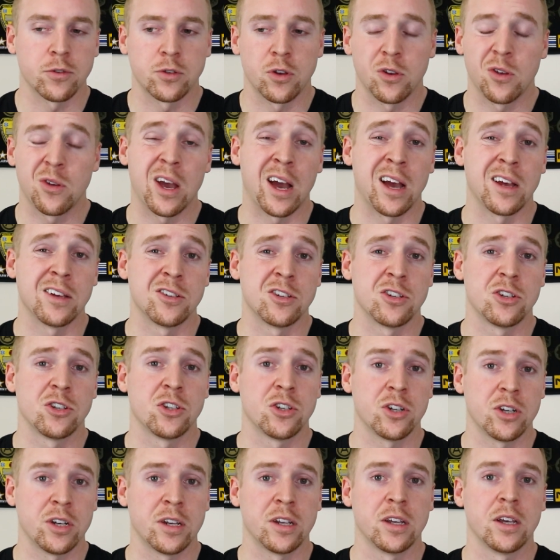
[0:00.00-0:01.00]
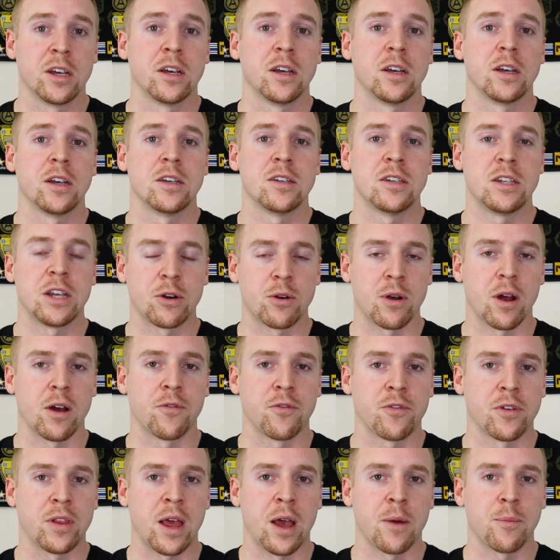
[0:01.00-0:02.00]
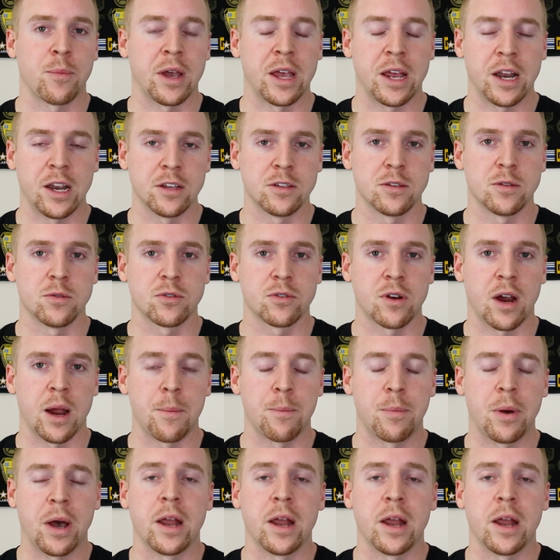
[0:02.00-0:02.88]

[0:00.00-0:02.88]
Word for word: So you guys should stick around for that by hitting subscribe.